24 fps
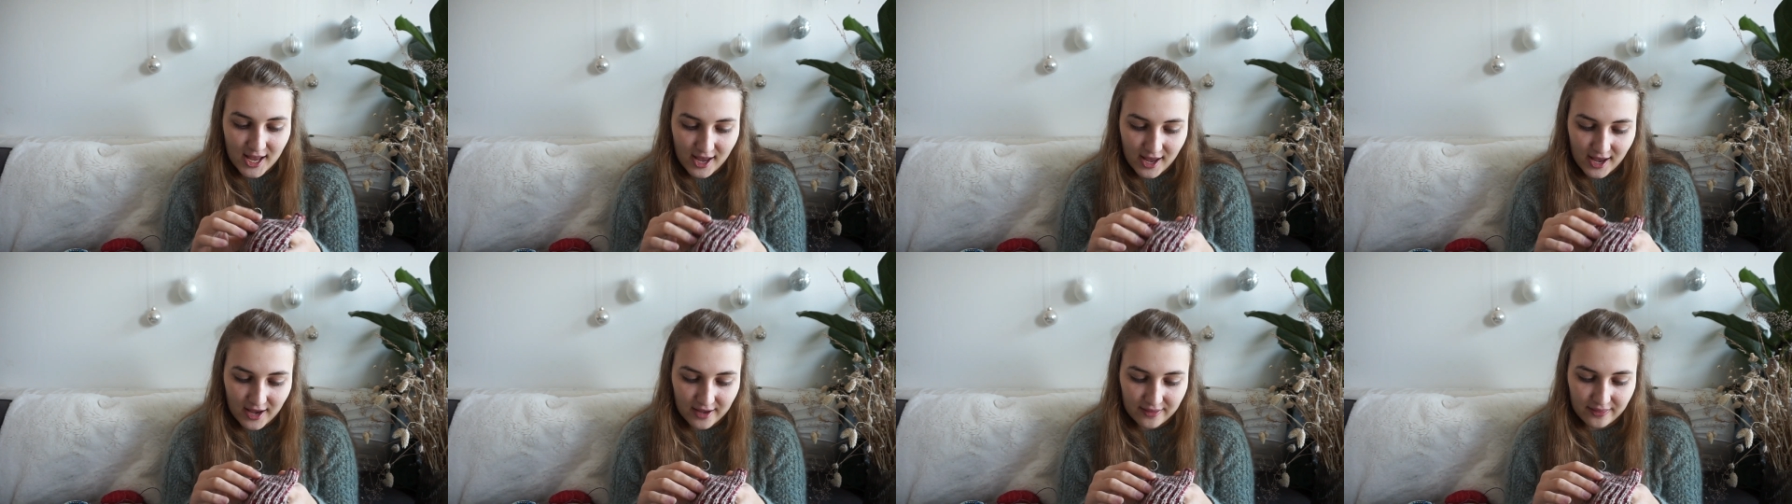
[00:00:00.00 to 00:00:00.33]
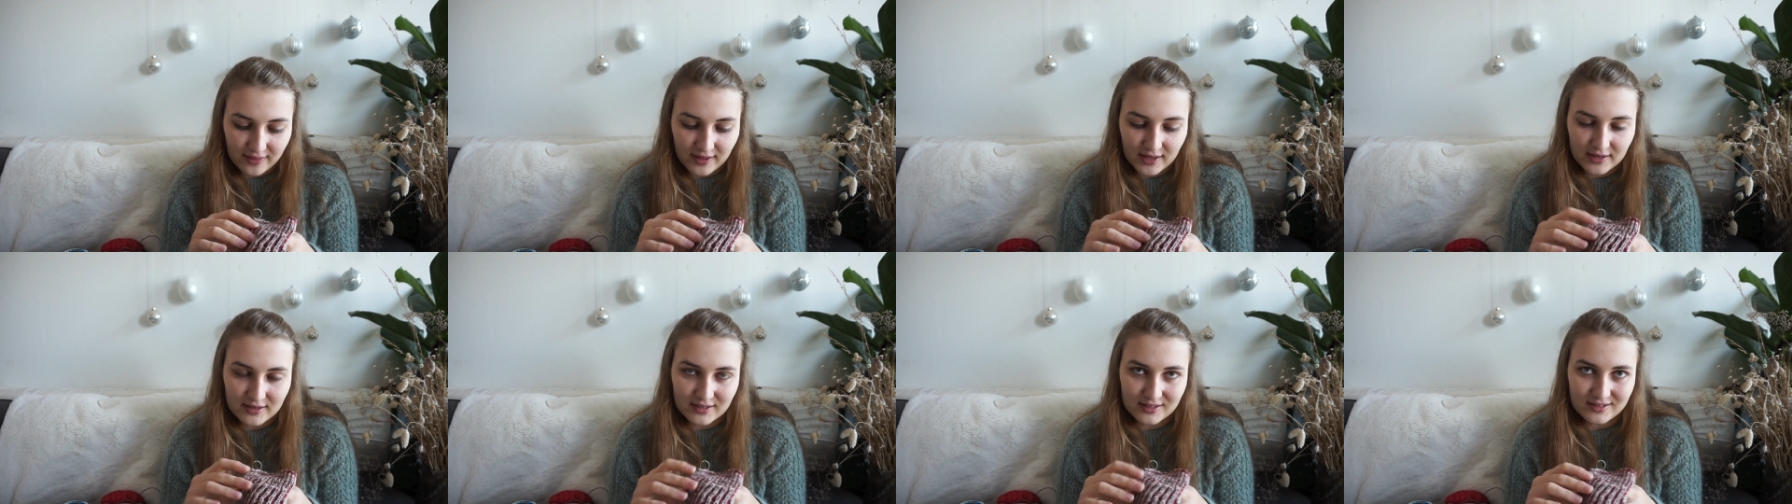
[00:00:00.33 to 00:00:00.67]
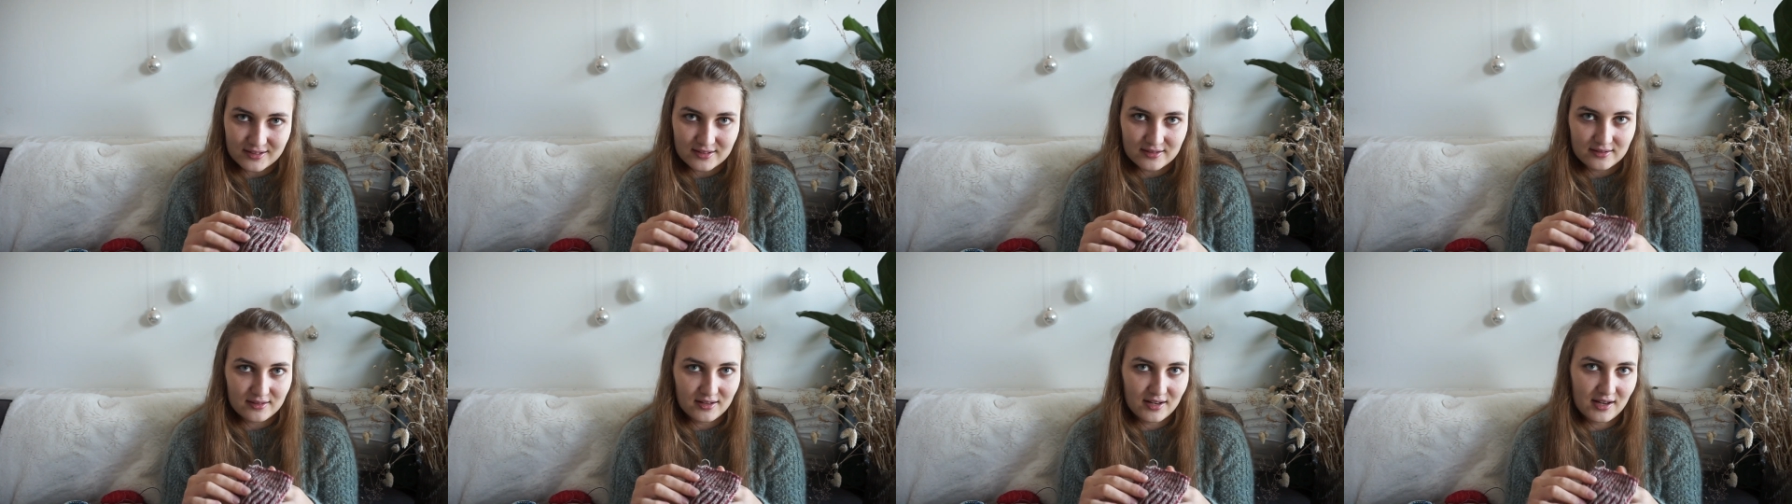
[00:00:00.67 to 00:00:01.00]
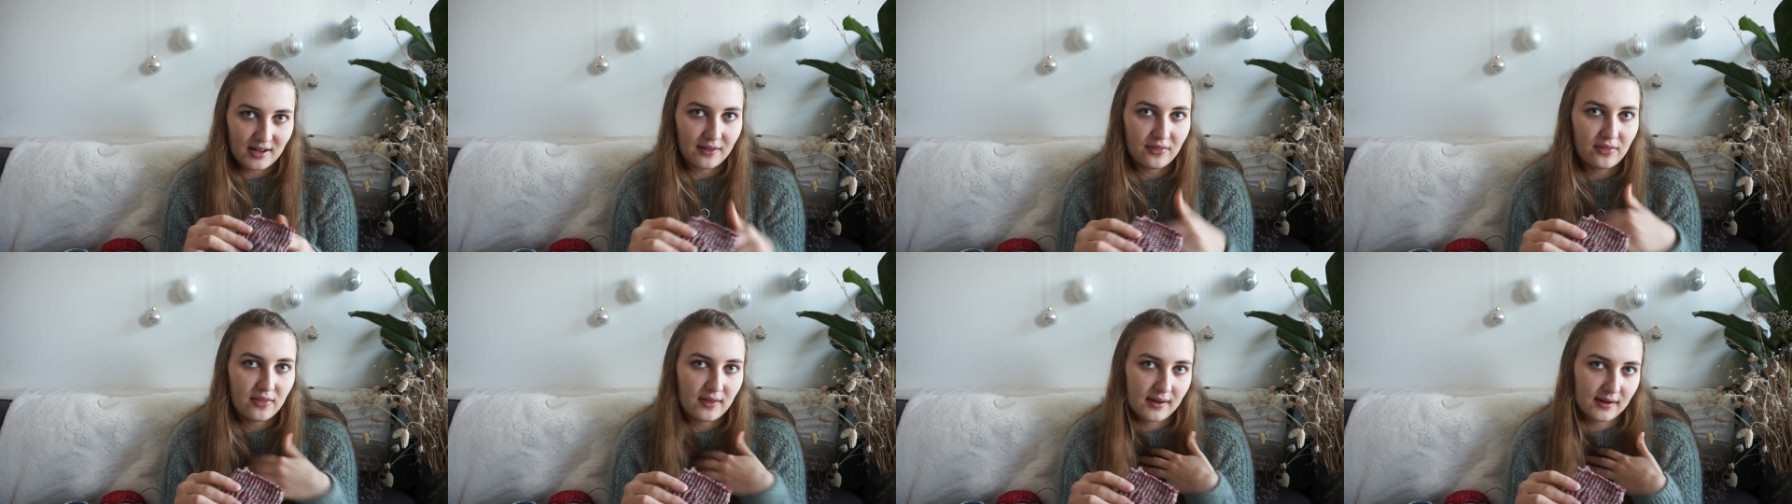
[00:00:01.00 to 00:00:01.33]
and then it's, I
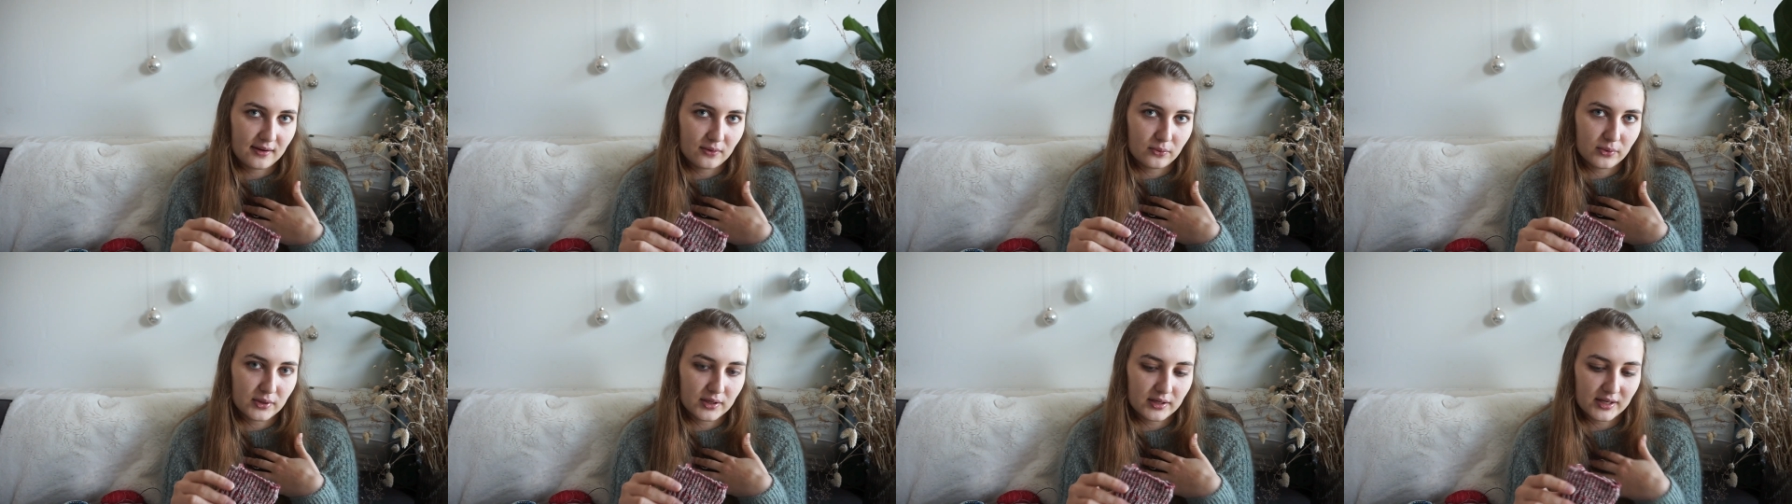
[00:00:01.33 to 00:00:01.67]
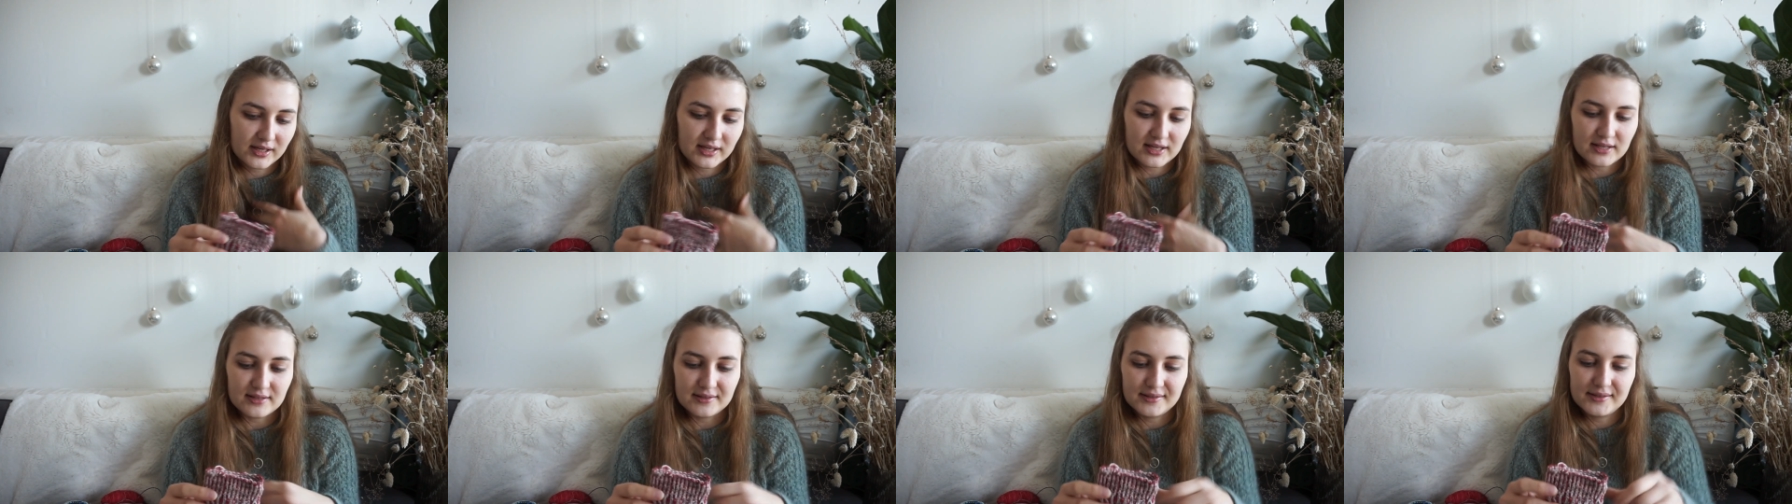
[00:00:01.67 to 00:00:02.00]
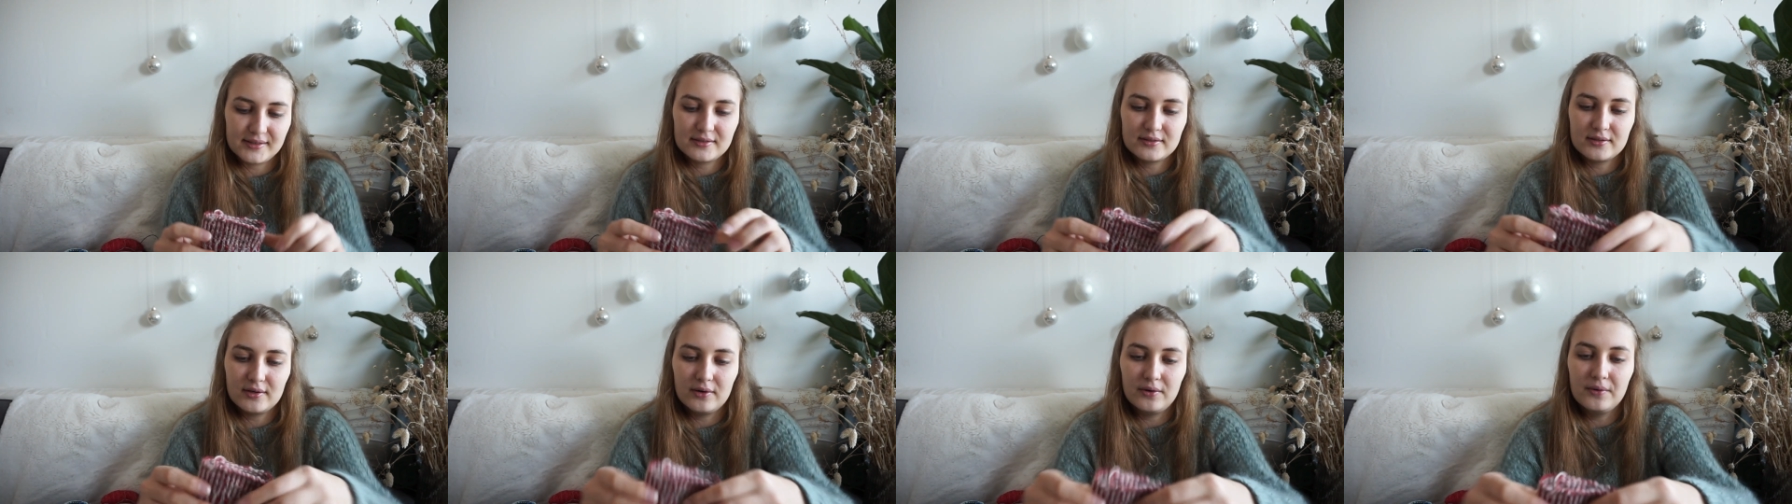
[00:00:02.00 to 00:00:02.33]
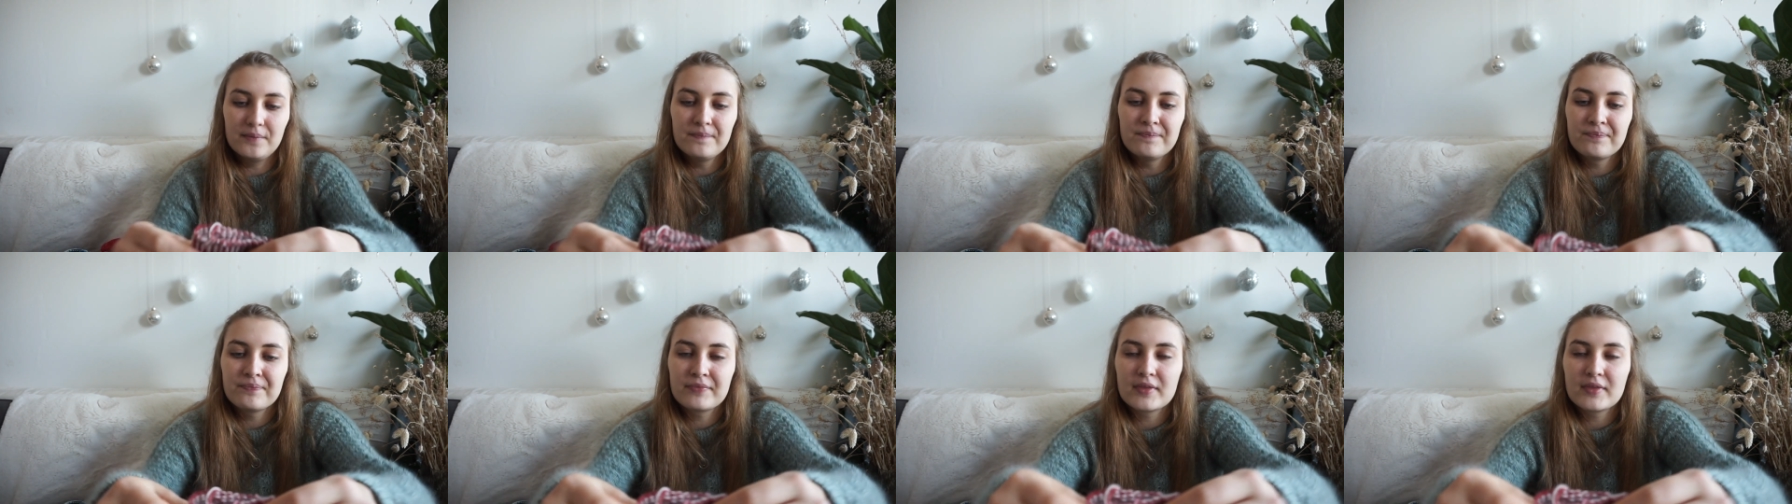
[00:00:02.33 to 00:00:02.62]
think, really easy. So